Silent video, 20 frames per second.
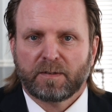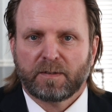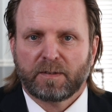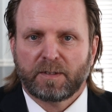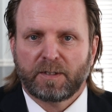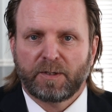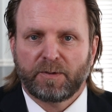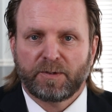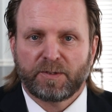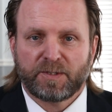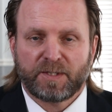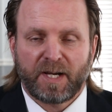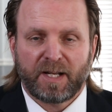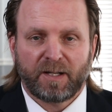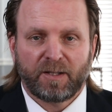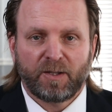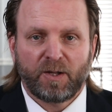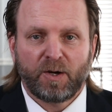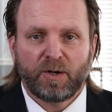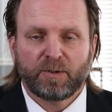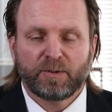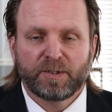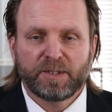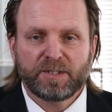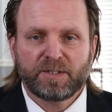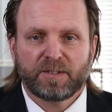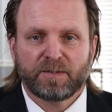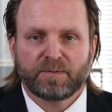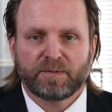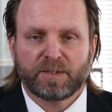You know, there's not a long
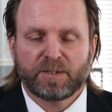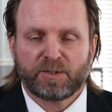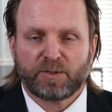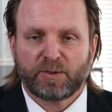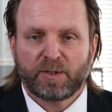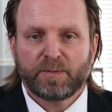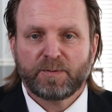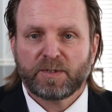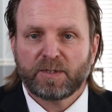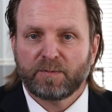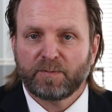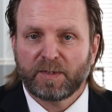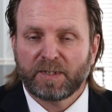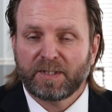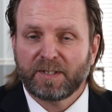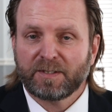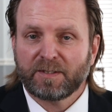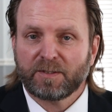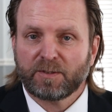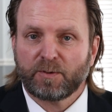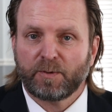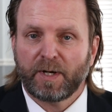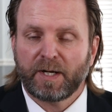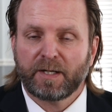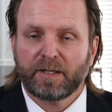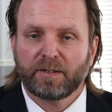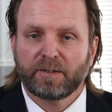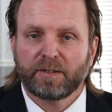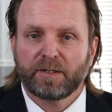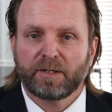list of description because it's
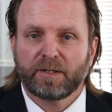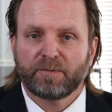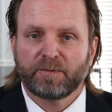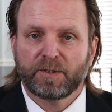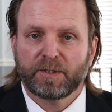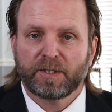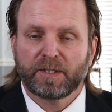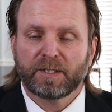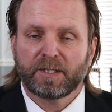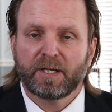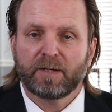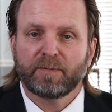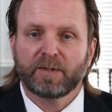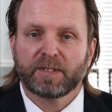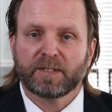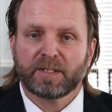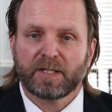quite clear. If you're going to come in